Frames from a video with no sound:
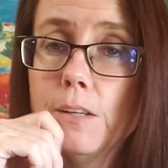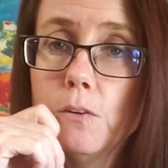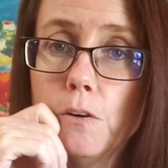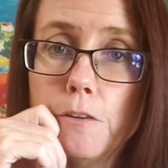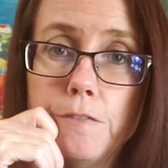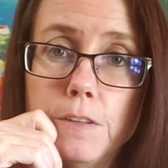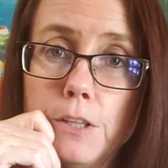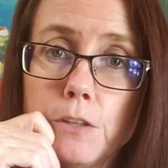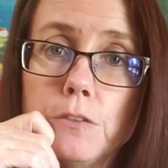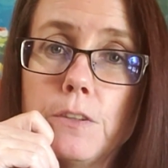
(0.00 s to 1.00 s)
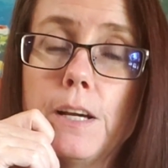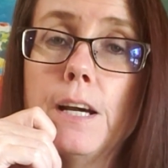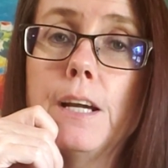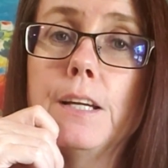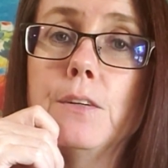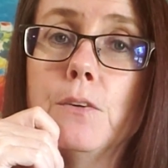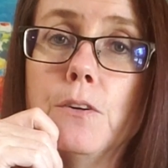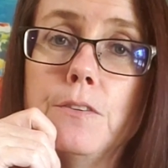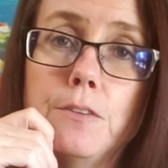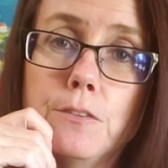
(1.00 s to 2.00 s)
or a filling of some kind or
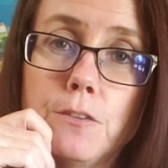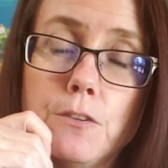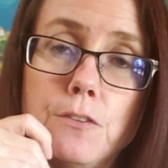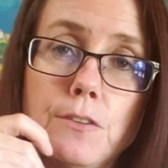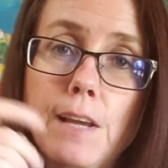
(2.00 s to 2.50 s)
a dessert